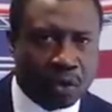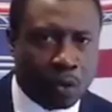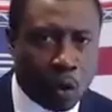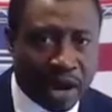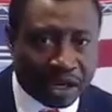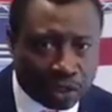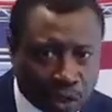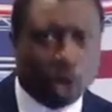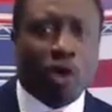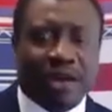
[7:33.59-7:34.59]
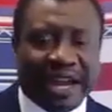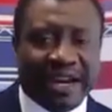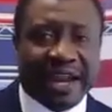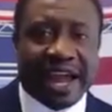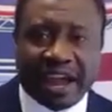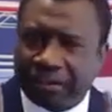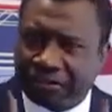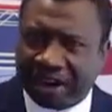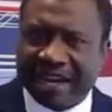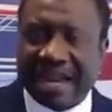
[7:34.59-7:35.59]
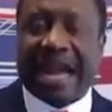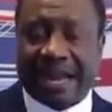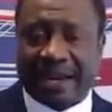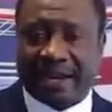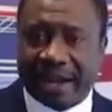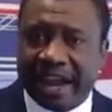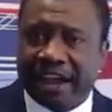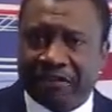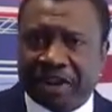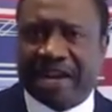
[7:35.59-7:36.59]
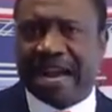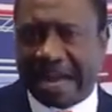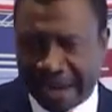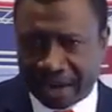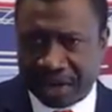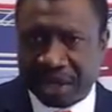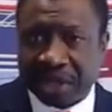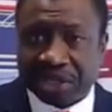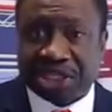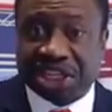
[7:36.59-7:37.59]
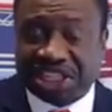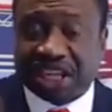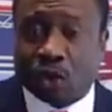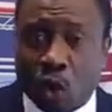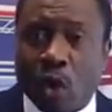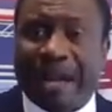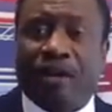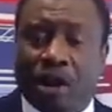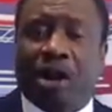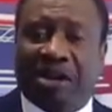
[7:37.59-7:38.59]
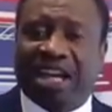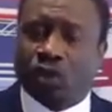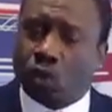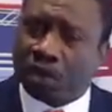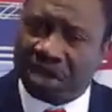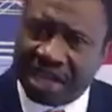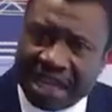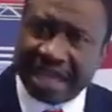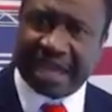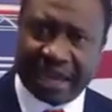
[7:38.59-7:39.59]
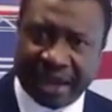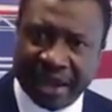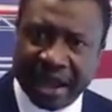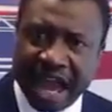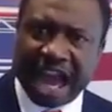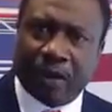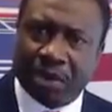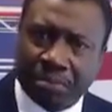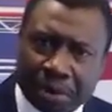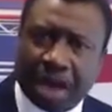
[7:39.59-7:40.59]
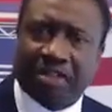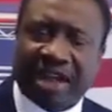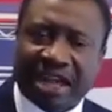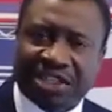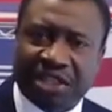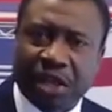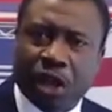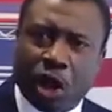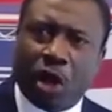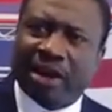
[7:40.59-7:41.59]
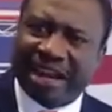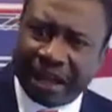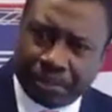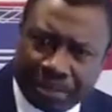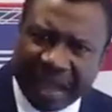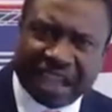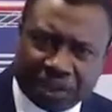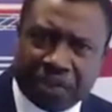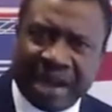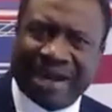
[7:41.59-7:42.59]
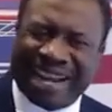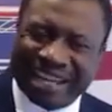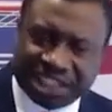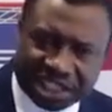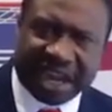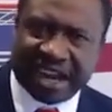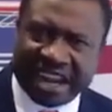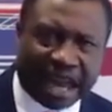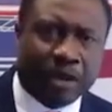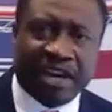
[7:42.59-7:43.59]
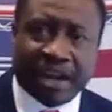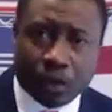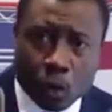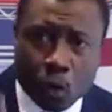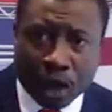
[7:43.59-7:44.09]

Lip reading: We were told that every night, Sisiku and others could hear our brothers under the basement in Sed Yaoundé